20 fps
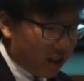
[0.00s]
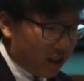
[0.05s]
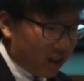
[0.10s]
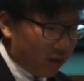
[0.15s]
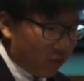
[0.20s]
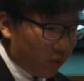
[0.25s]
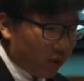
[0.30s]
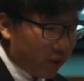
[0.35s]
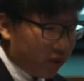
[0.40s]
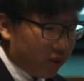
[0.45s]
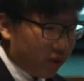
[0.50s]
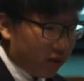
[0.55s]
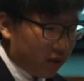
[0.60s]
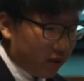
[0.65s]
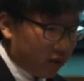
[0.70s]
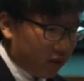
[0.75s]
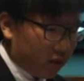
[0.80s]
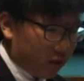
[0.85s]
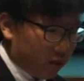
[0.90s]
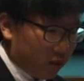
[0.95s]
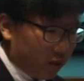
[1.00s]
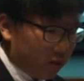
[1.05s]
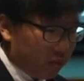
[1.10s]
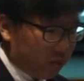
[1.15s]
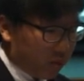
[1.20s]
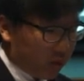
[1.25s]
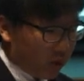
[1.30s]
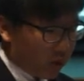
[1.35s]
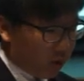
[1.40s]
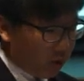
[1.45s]
And with the
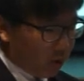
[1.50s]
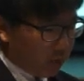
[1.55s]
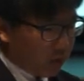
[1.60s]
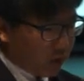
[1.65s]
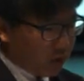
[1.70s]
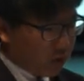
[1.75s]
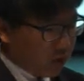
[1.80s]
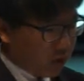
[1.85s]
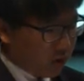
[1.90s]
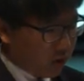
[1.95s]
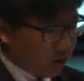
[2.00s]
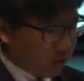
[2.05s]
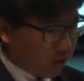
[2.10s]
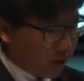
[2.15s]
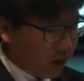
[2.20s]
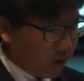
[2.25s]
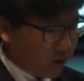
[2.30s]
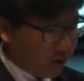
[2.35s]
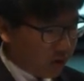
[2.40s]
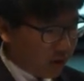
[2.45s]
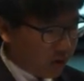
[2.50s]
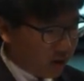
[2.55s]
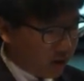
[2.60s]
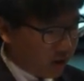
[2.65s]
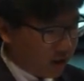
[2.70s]
notebook hole puncher in your binder,